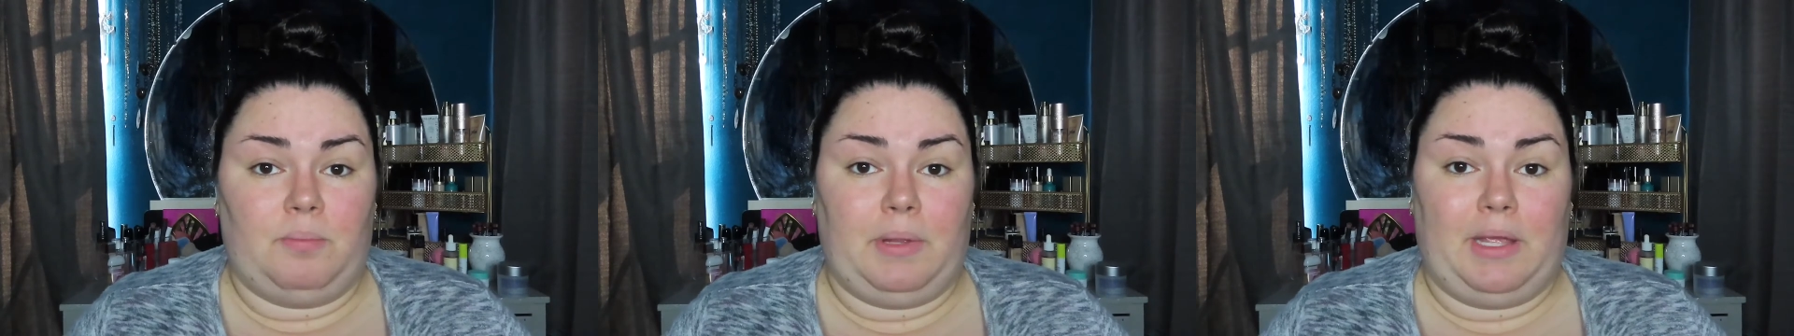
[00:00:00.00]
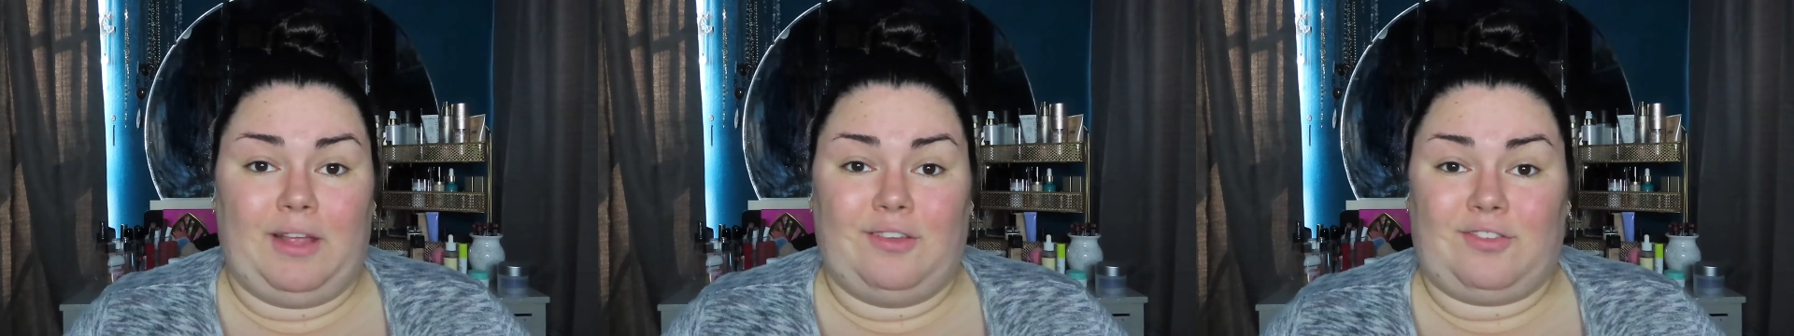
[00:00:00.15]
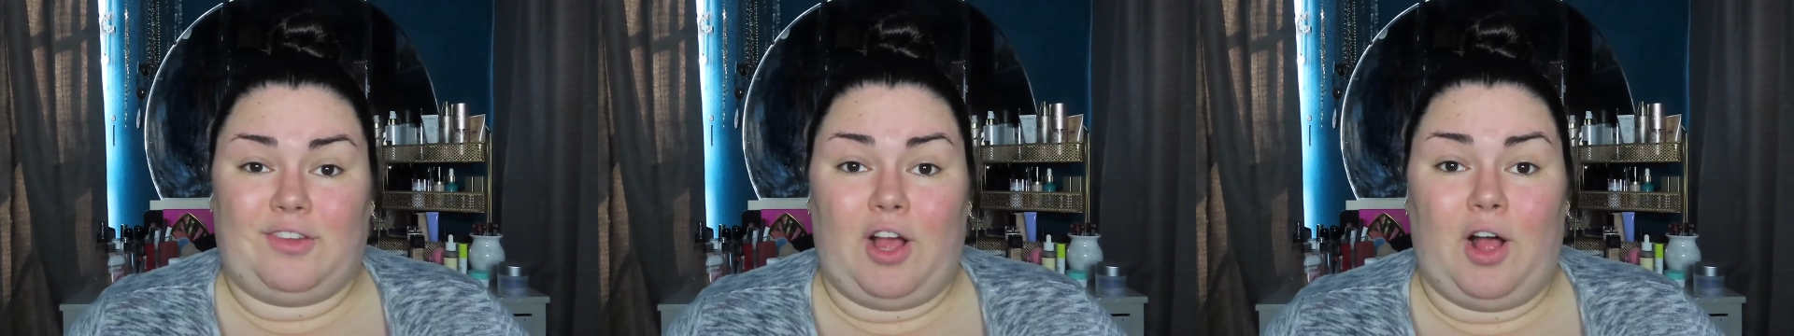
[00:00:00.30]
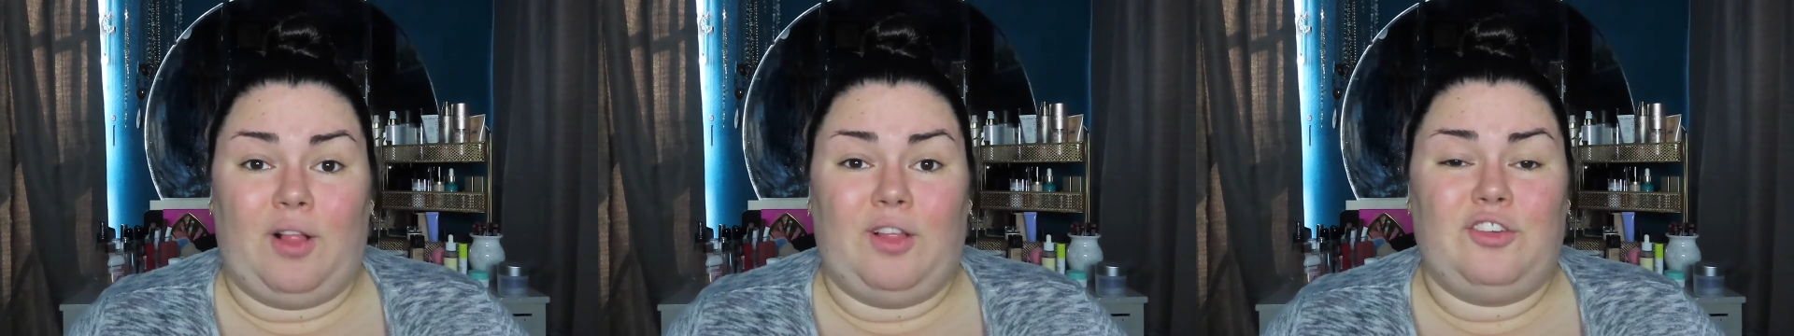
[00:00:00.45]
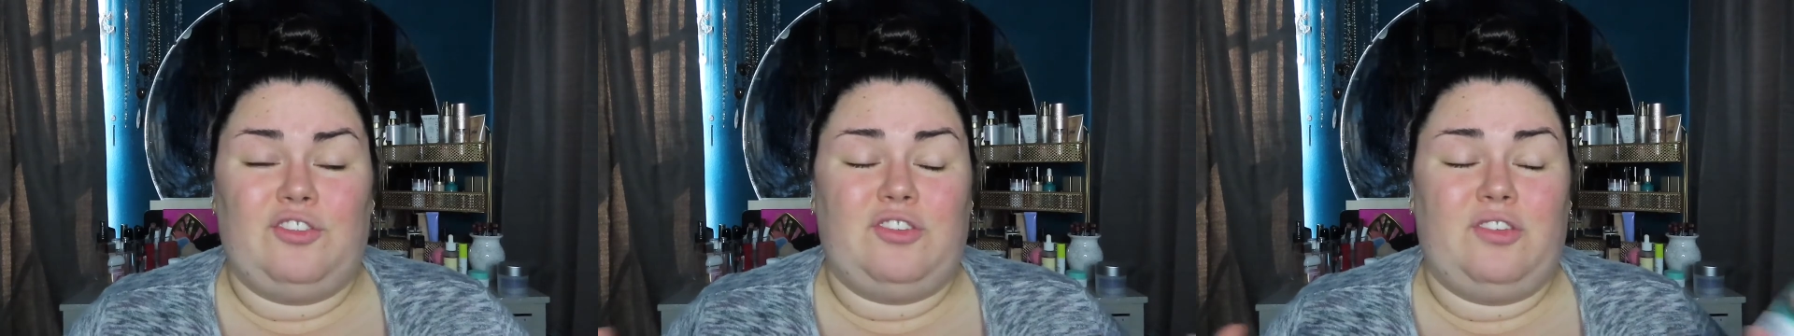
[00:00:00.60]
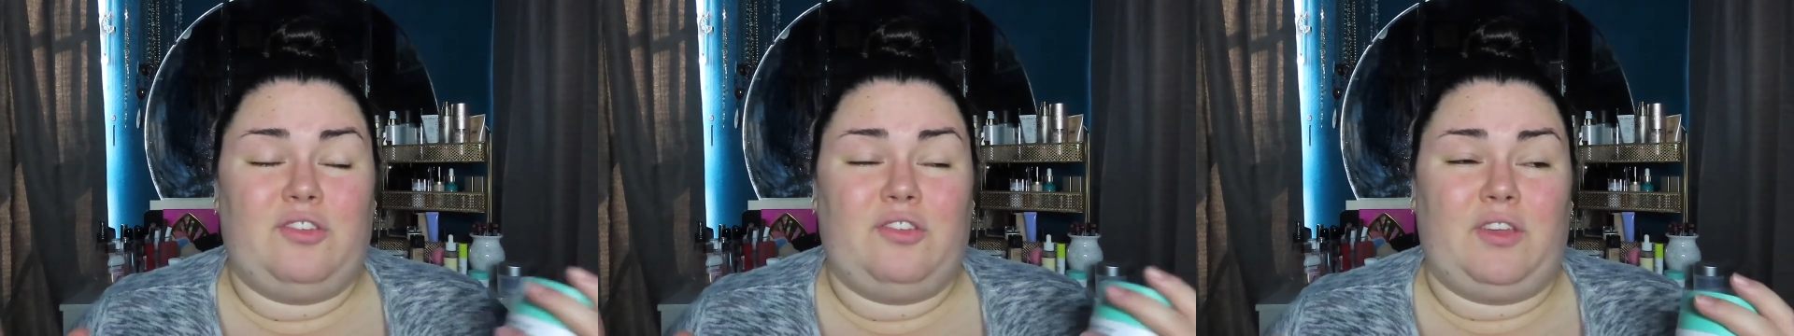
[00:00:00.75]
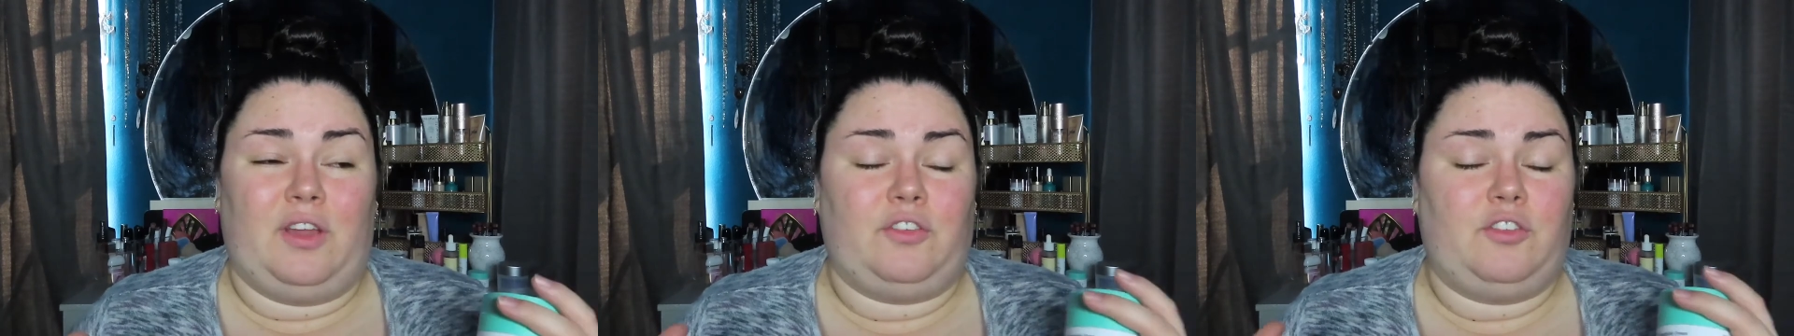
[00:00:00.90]
because
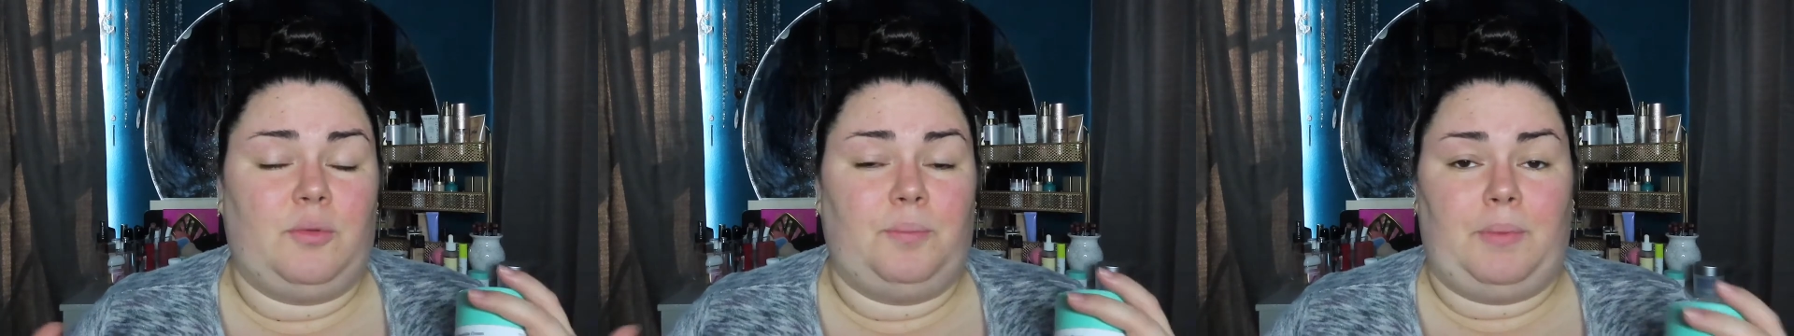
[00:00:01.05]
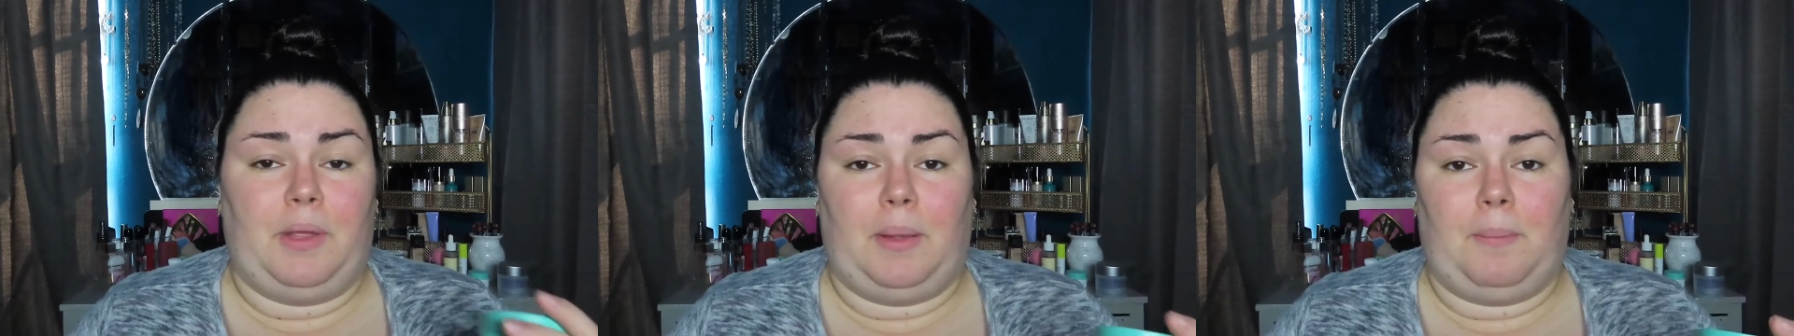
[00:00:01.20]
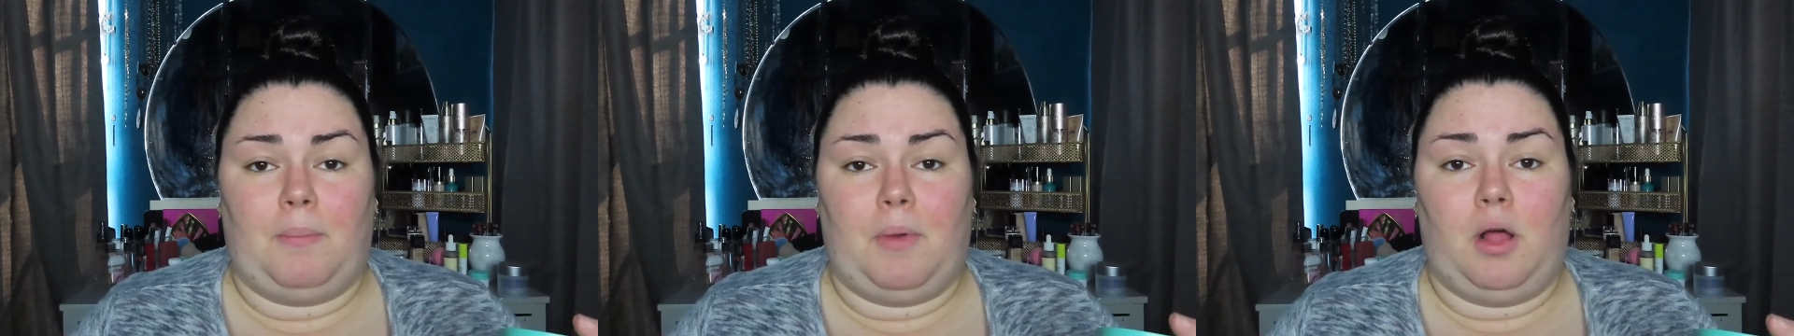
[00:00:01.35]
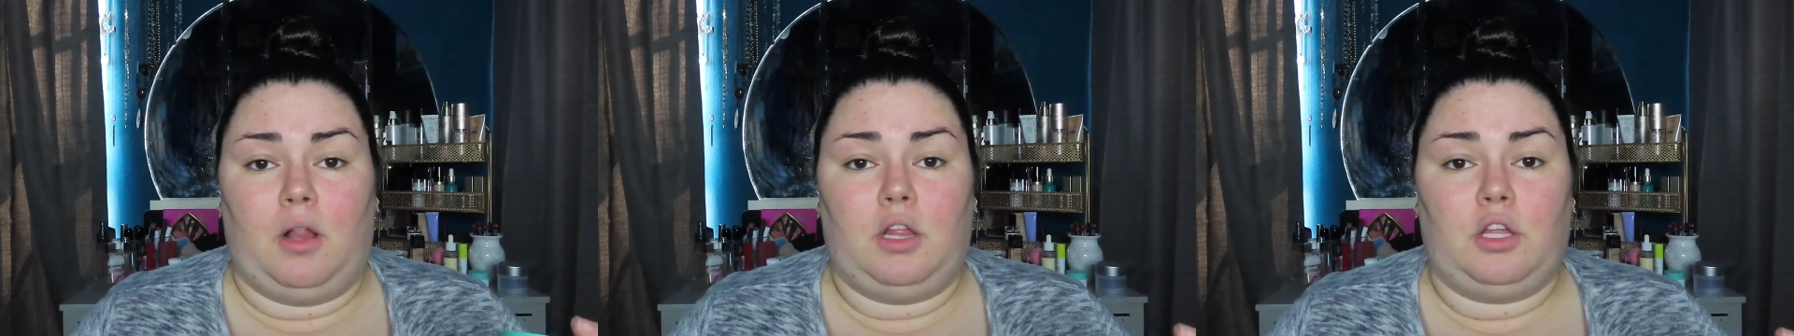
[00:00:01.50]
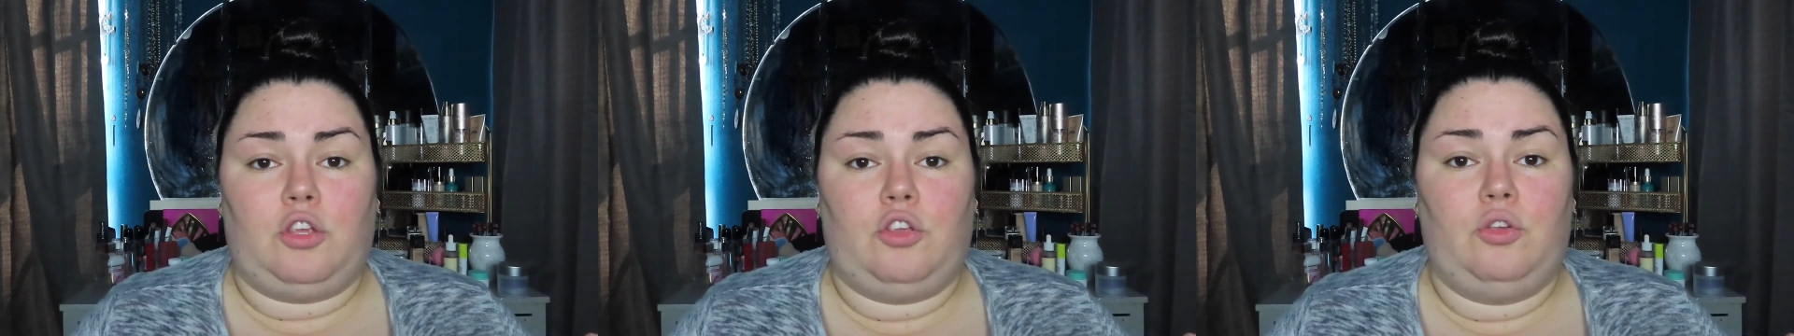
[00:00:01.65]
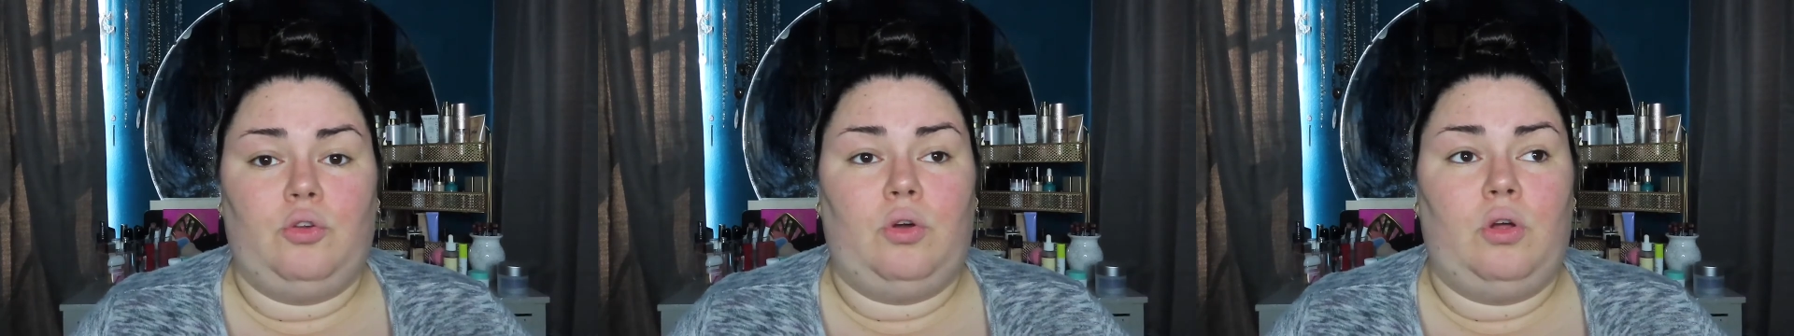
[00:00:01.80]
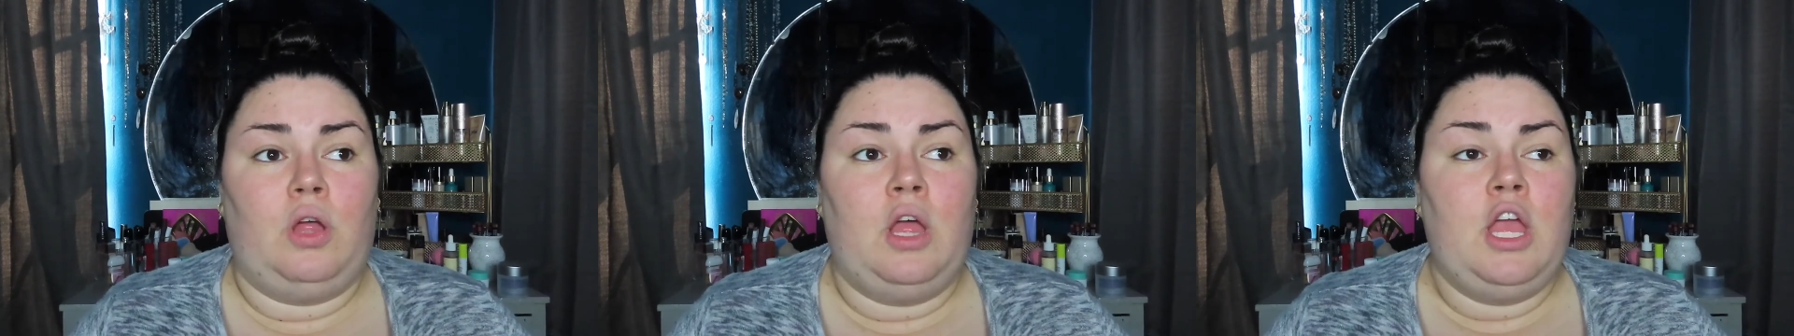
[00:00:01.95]
collagen's such a big
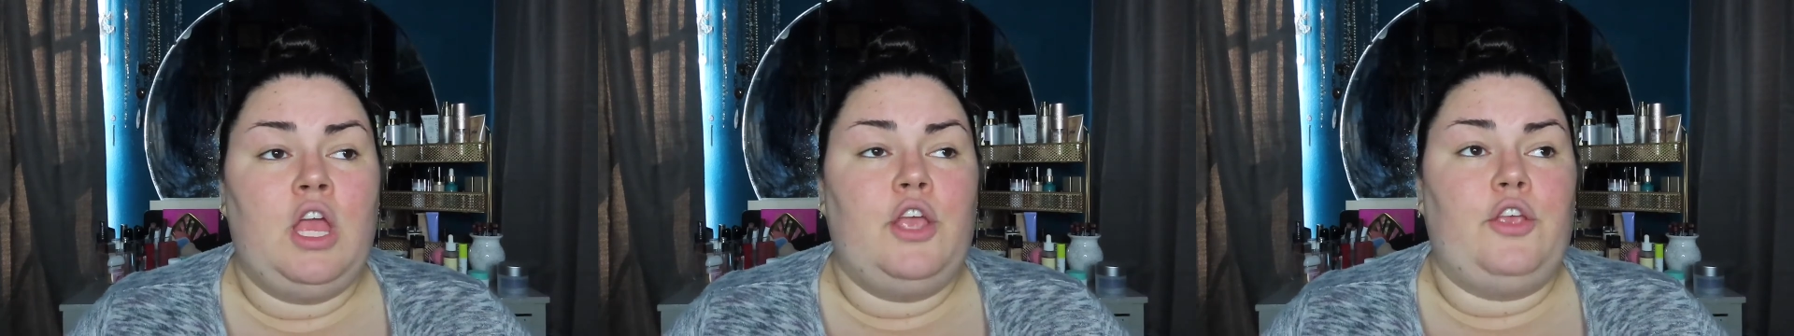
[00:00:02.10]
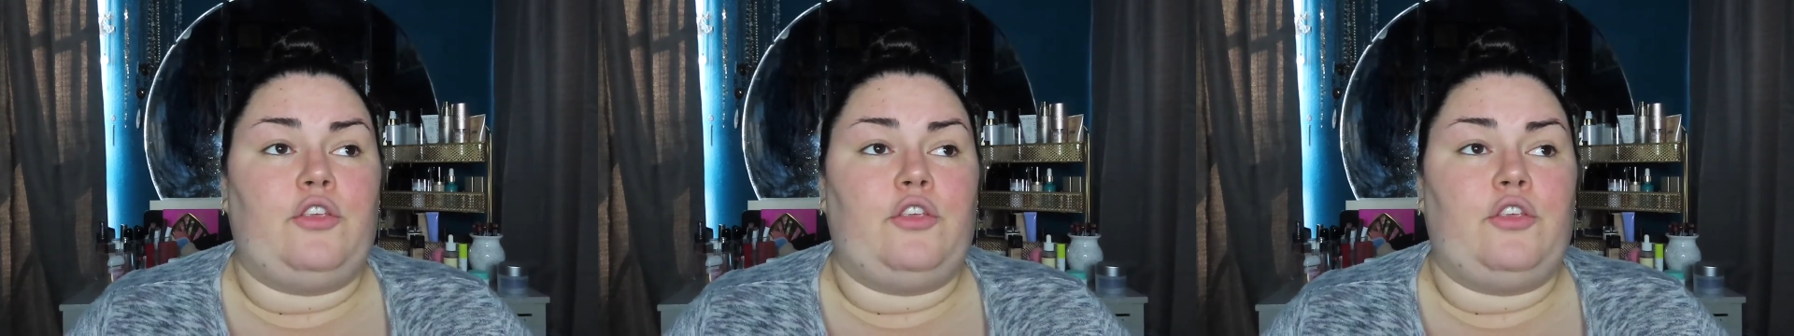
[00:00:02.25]
molecule.